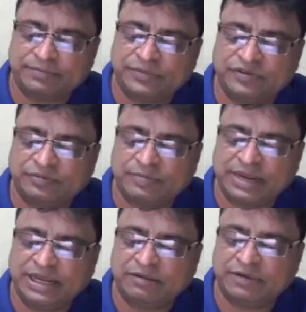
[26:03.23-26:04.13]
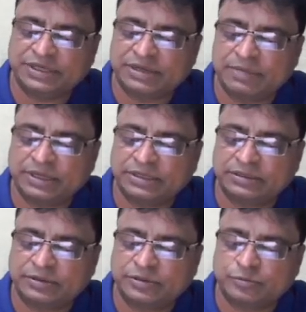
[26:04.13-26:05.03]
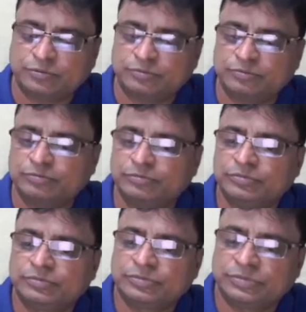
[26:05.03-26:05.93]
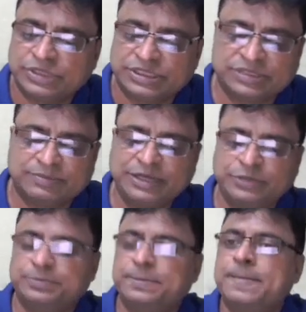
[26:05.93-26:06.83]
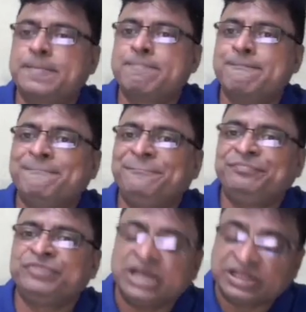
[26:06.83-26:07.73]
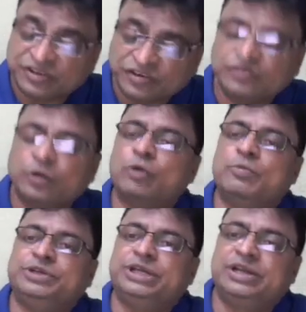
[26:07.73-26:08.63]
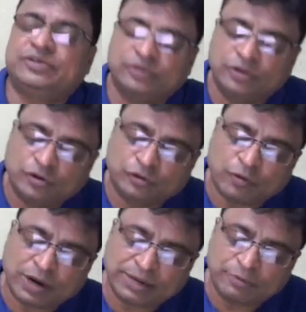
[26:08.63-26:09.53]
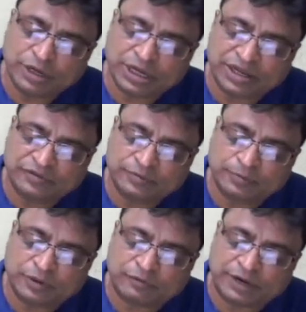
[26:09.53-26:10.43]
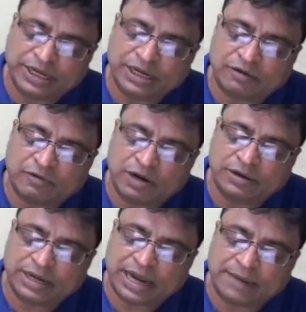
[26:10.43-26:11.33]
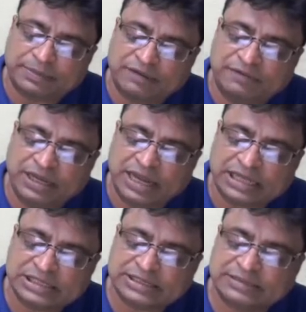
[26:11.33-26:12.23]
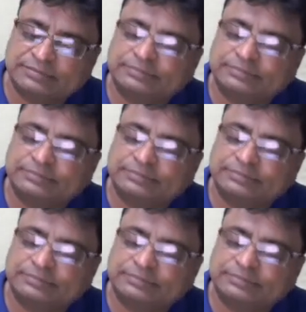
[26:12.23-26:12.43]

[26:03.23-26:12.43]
This is my equation number 2. This is my 2. This is homogeneous. So what I am doing is put y equal to capital Vx.